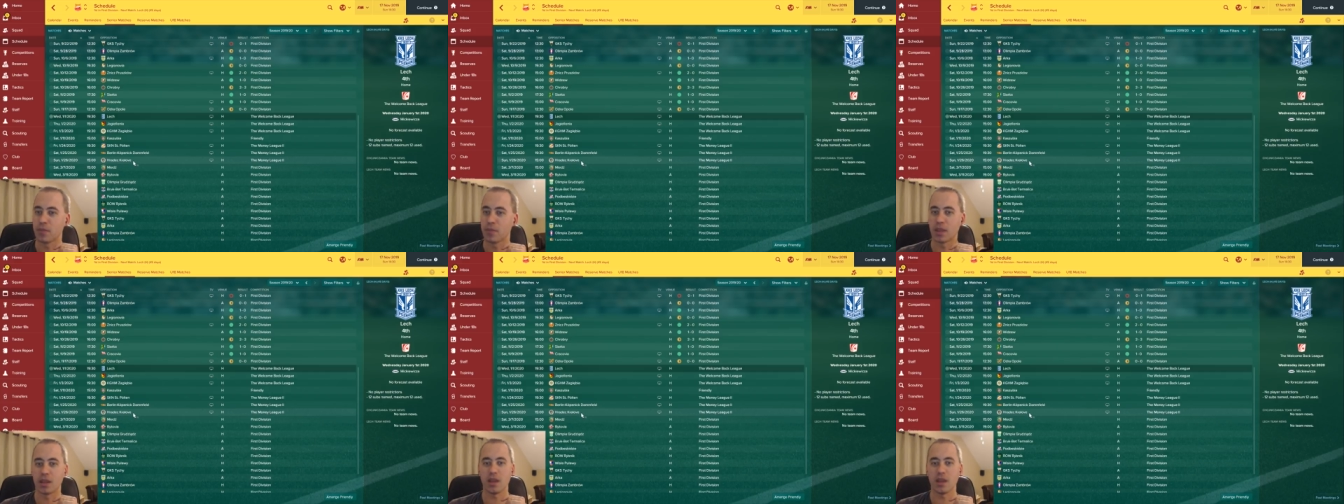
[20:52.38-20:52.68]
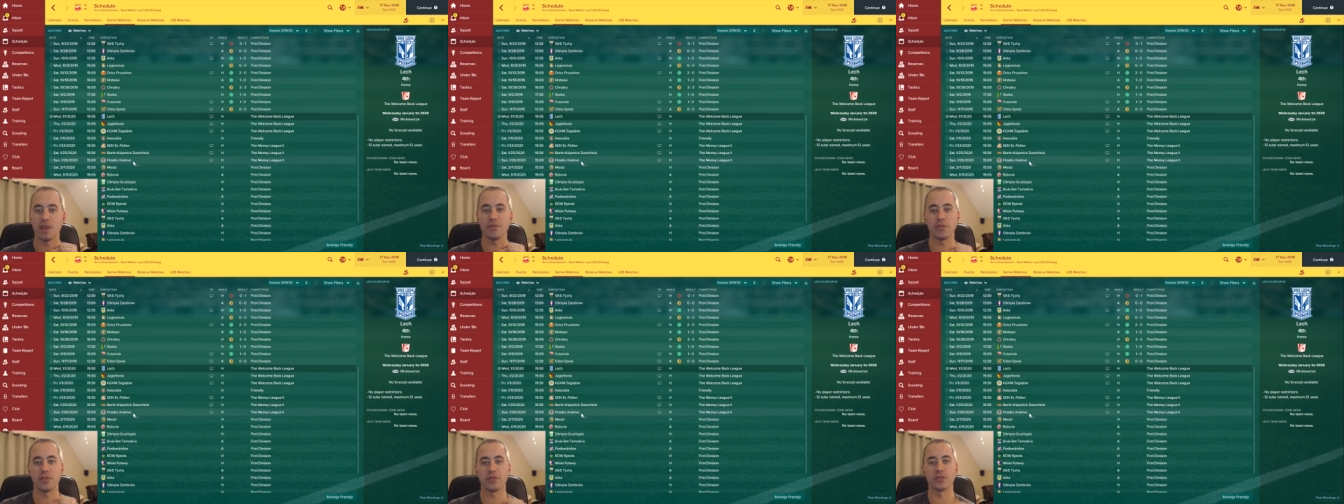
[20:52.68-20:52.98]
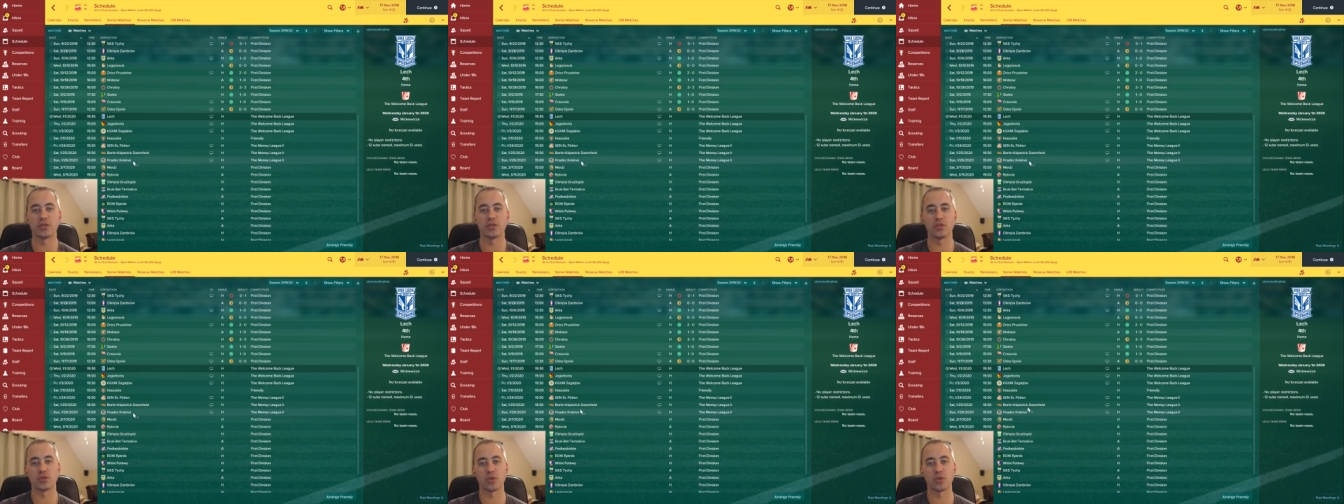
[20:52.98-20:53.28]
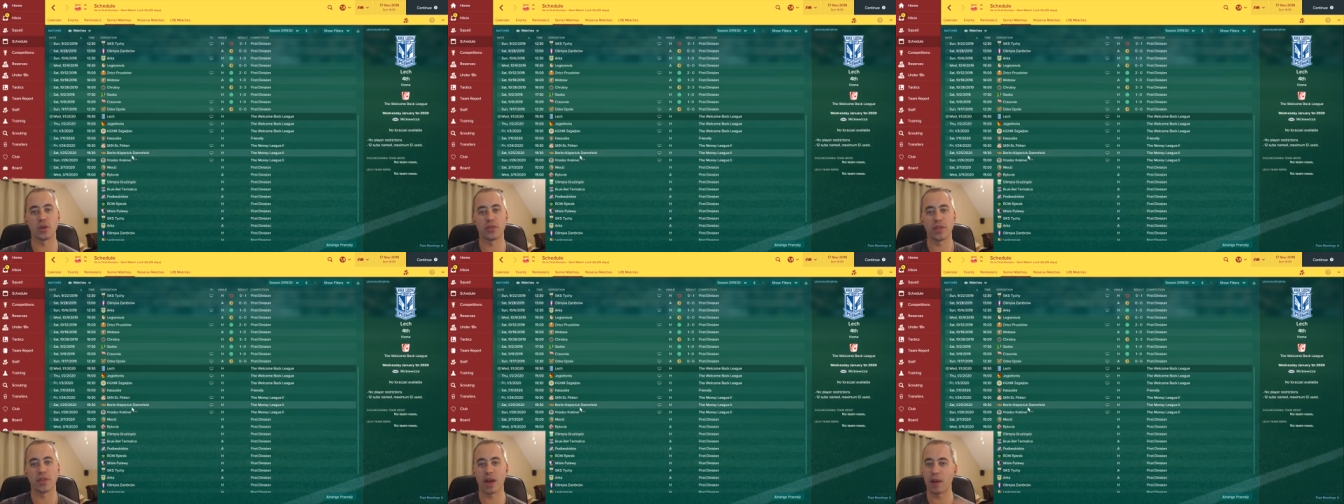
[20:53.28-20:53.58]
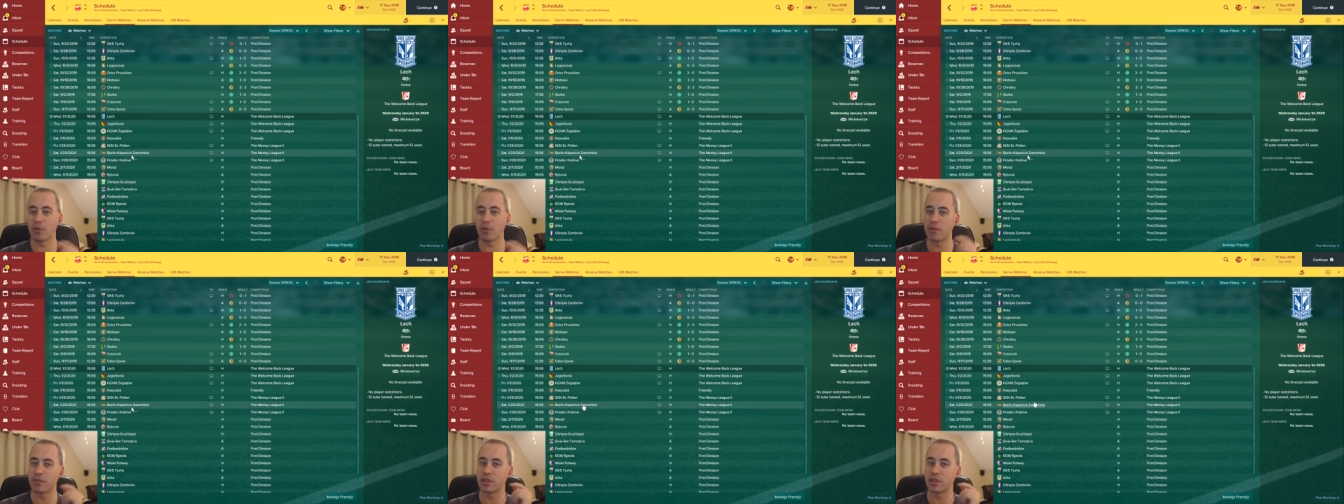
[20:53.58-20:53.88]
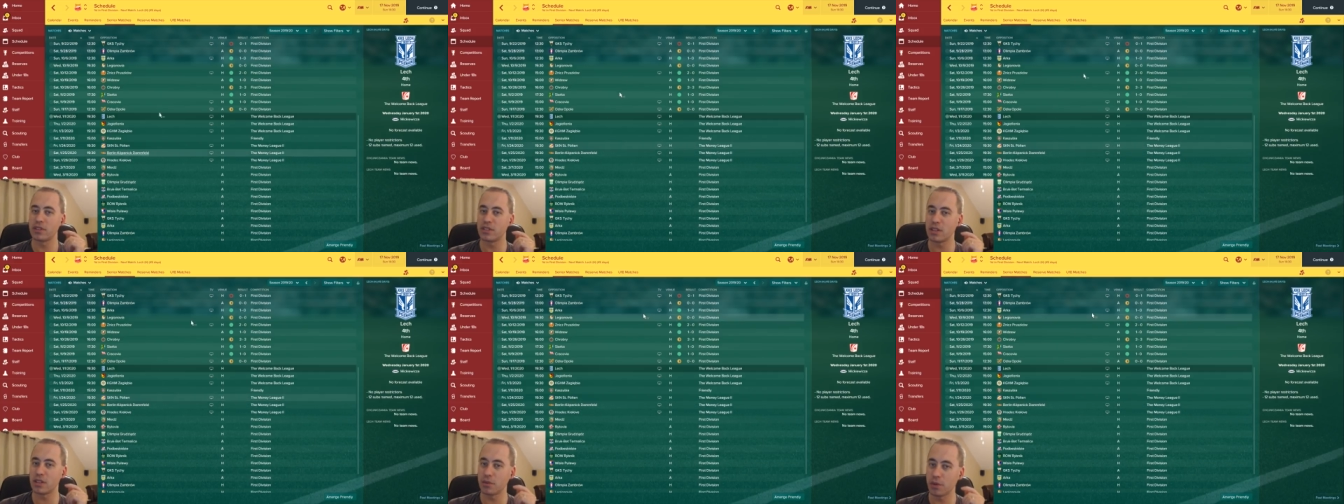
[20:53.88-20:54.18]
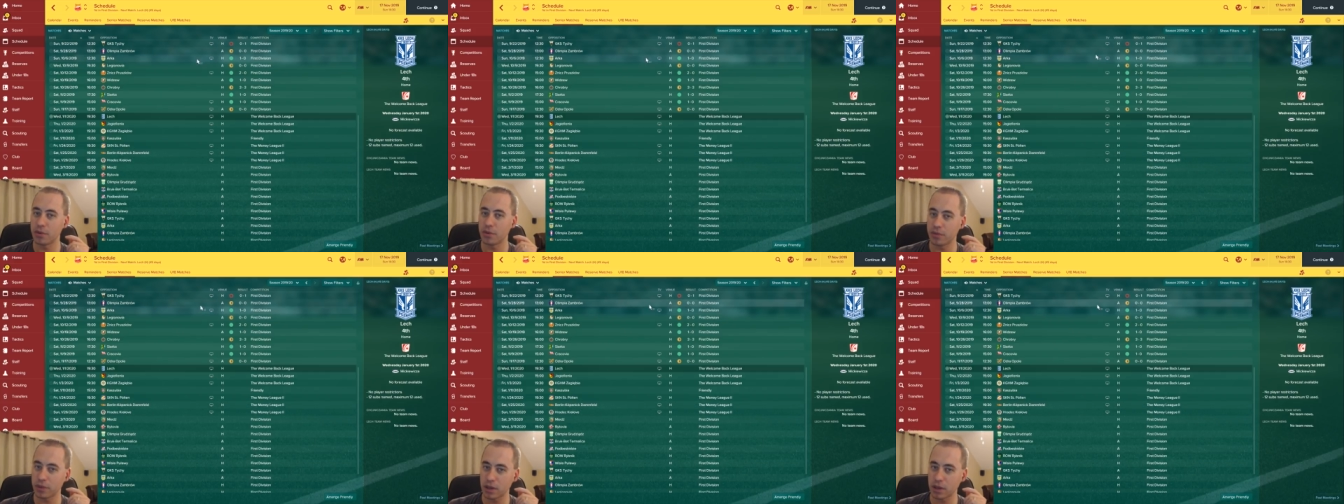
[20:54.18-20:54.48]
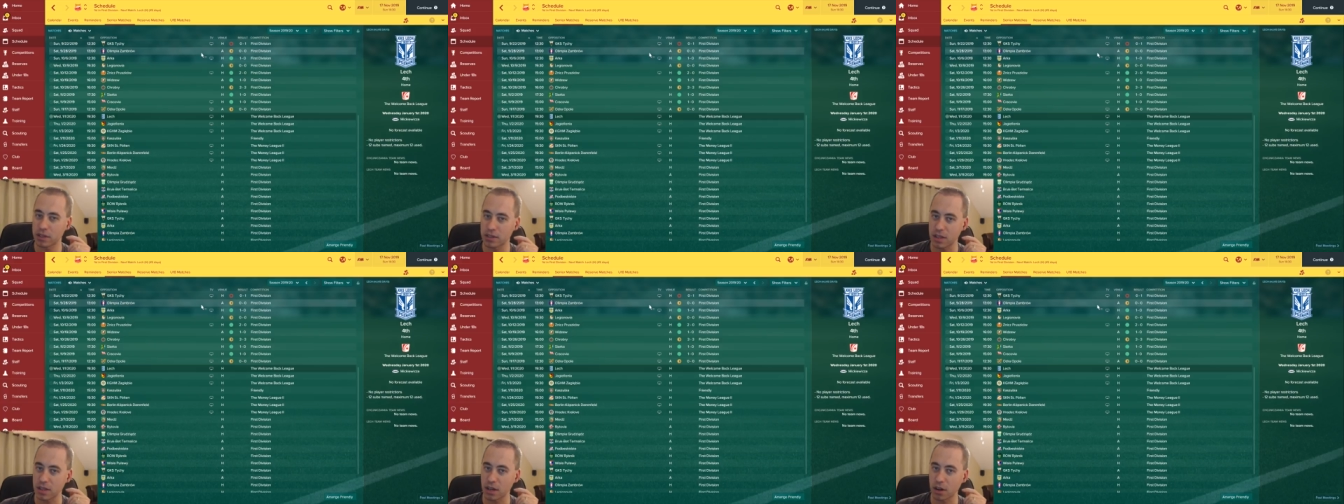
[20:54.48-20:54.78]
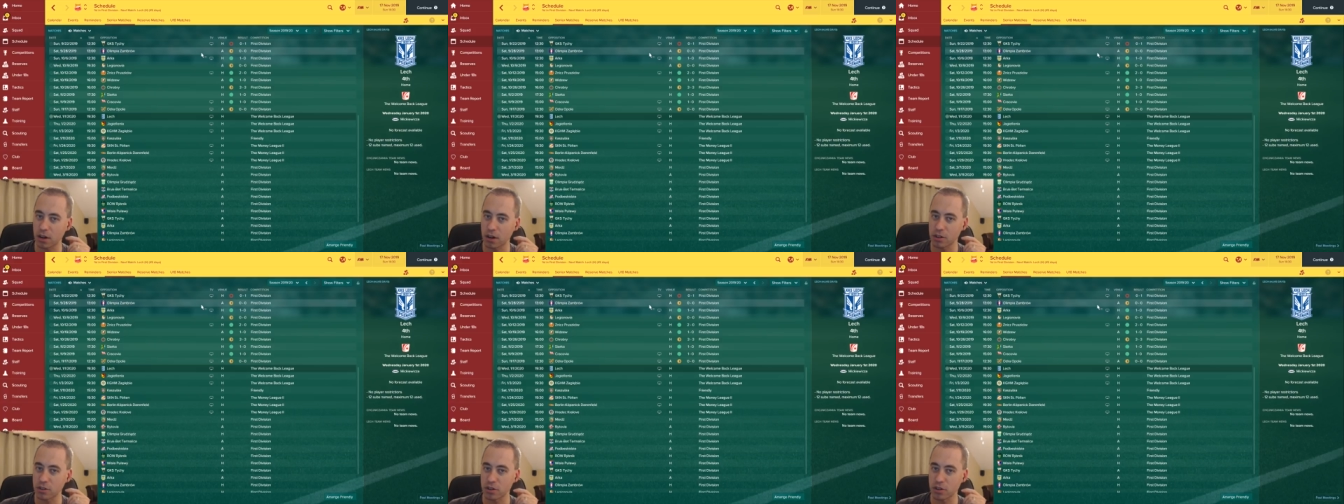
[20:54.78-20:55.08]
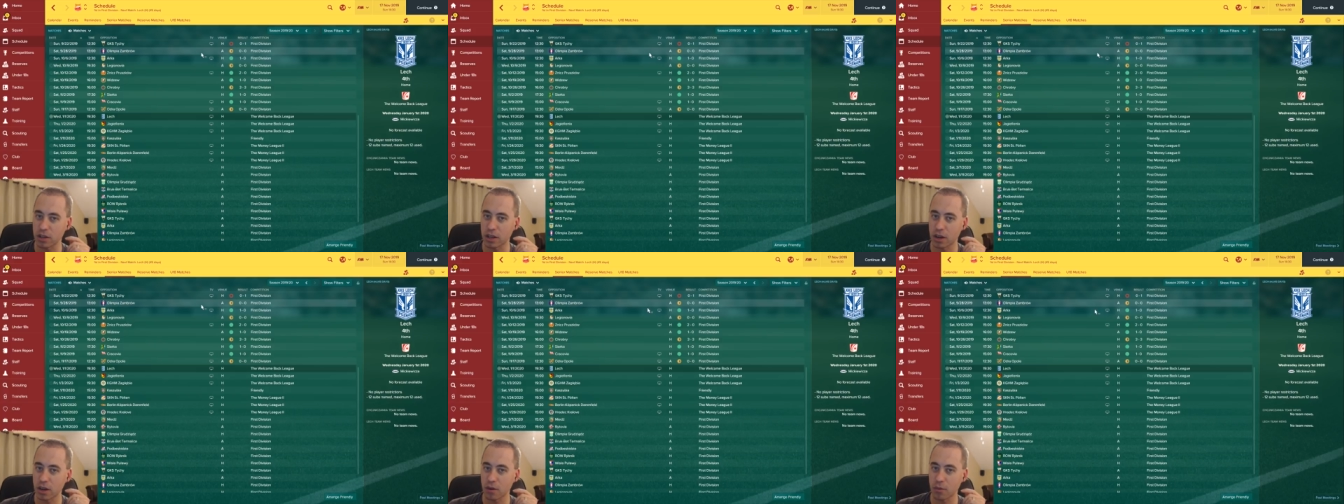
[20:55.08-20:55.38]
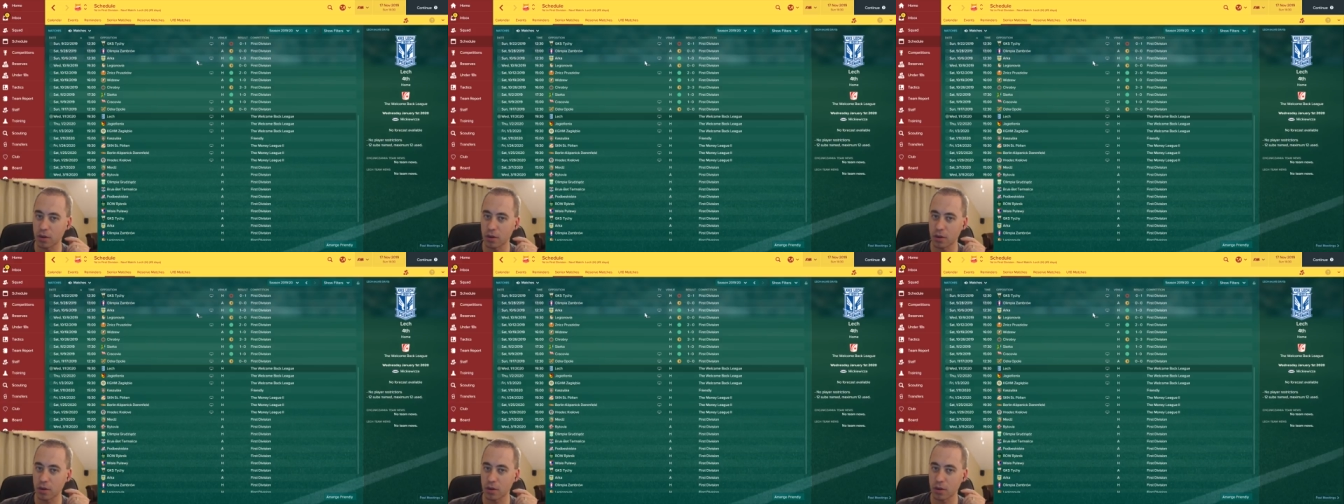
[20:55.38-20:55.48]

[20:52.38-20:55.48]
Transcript: if you've enjoyed that, we've we've extended our streak here.